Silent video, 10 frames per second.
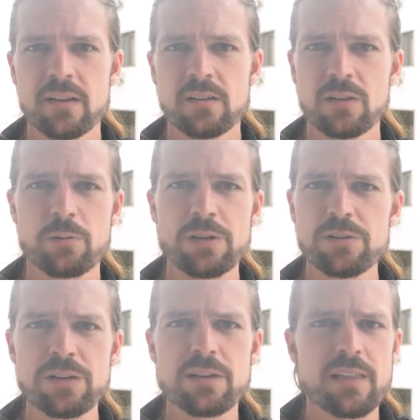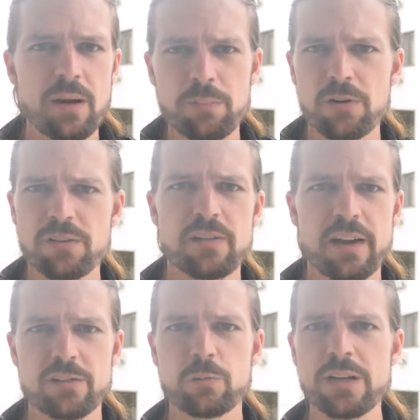Look what you did to that person
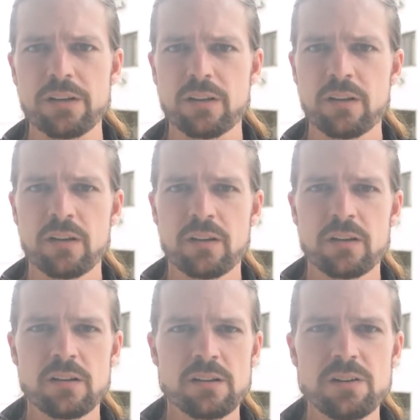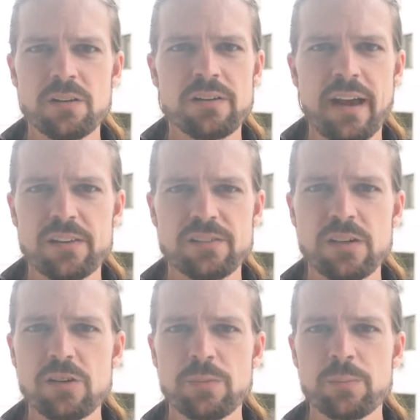last week. You're a nasty
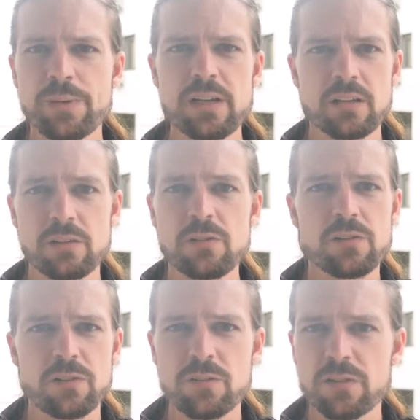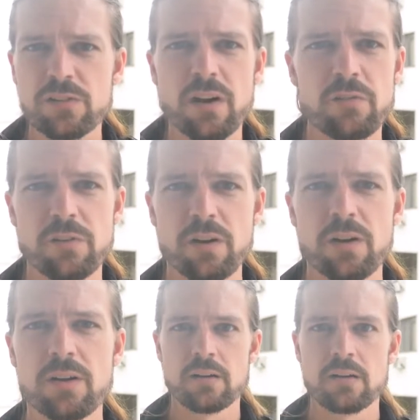human being. You deserve to suffer.
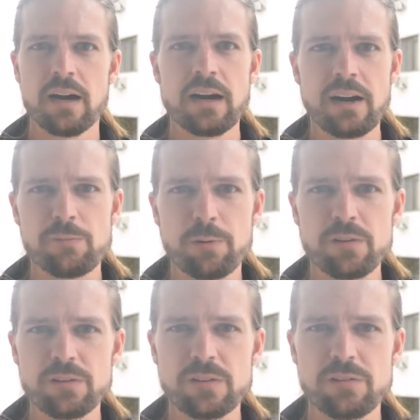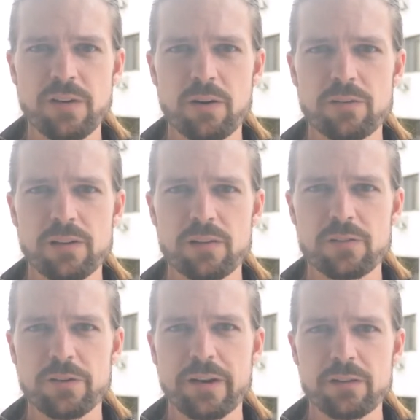I've personally found that
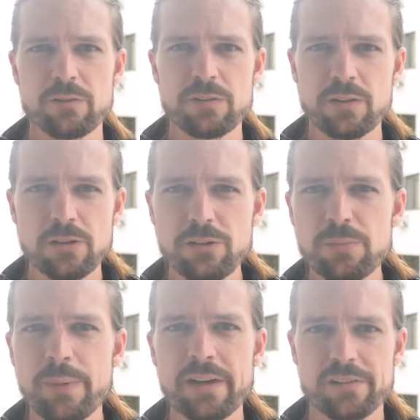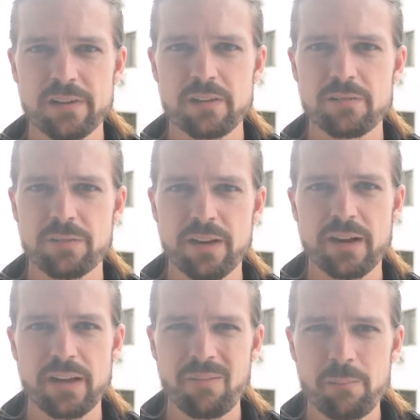trying to delude myself that I
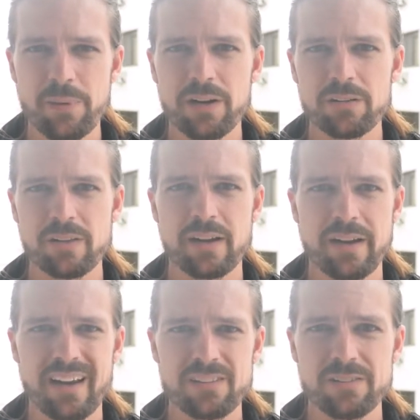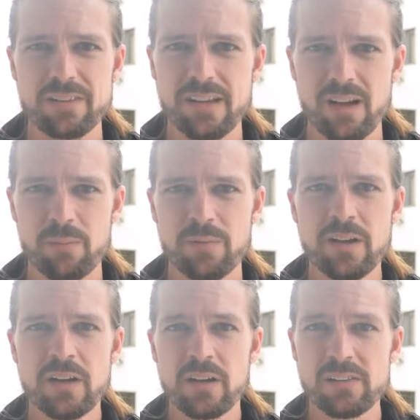am better than I actually am
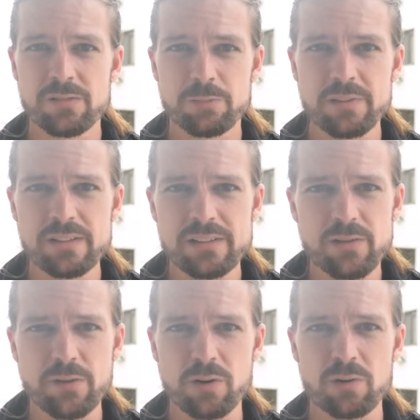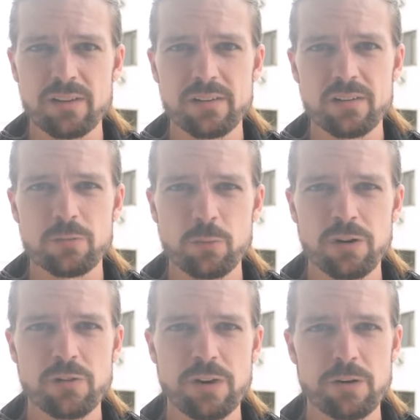is really difficult and doesn't work
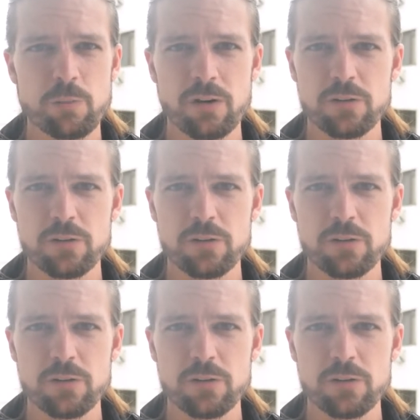very well.